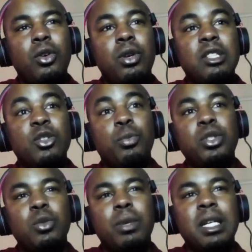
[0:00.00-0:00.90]
or as
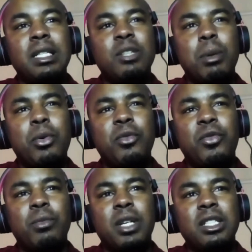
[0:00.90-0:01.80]
opposed to buying cheaper power
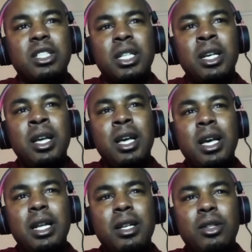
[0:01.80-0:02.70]
from KenGen?
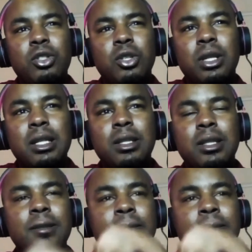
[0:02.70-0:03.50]
Any thoughts on that?